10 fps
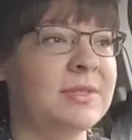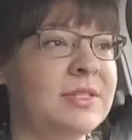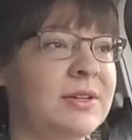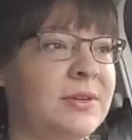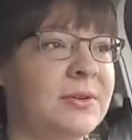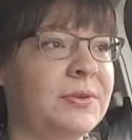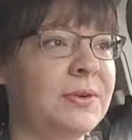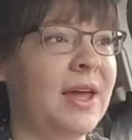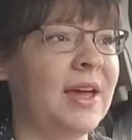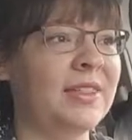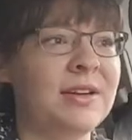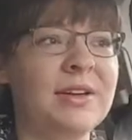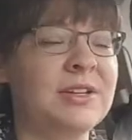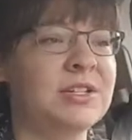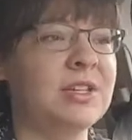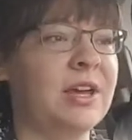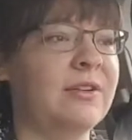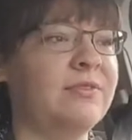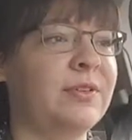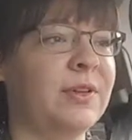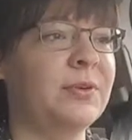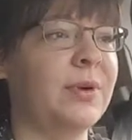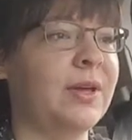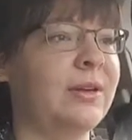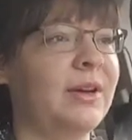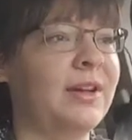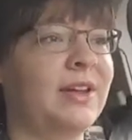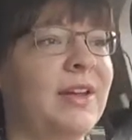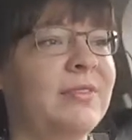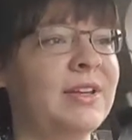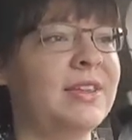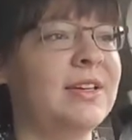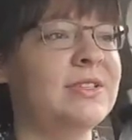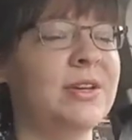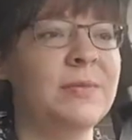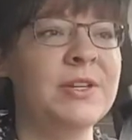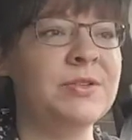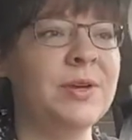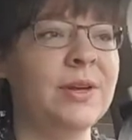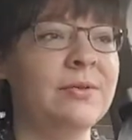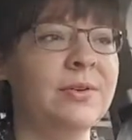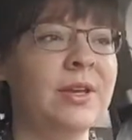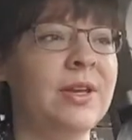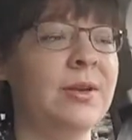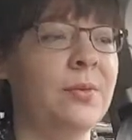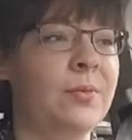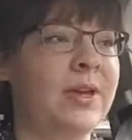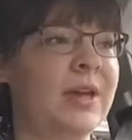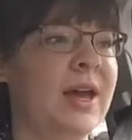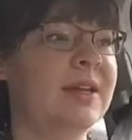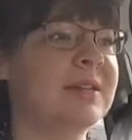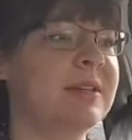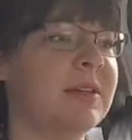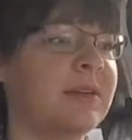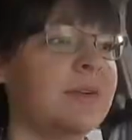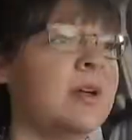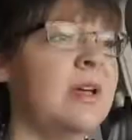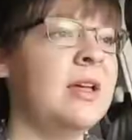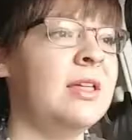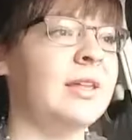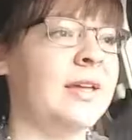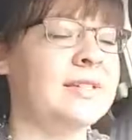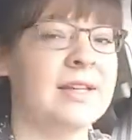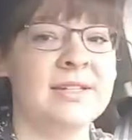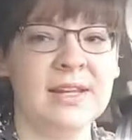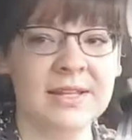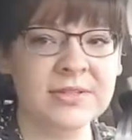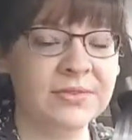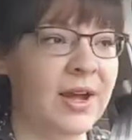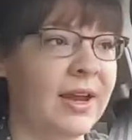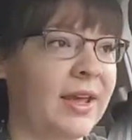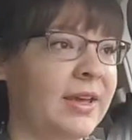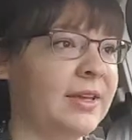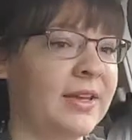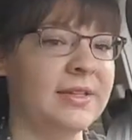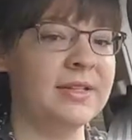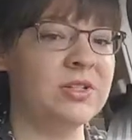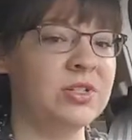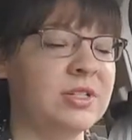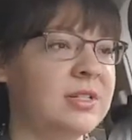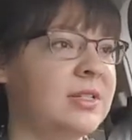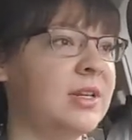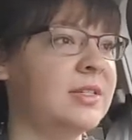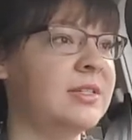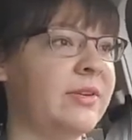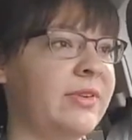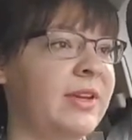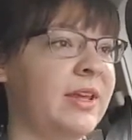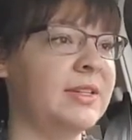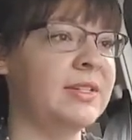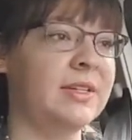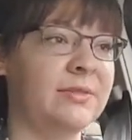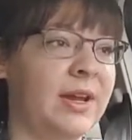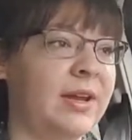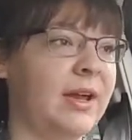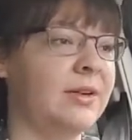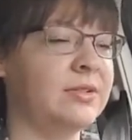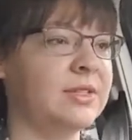So yeah, I thought I'd just kind of fill you in on everything. So I'm gonna be doing a reading weekend. So like I said, today's Friday and it's just 7:18 right now.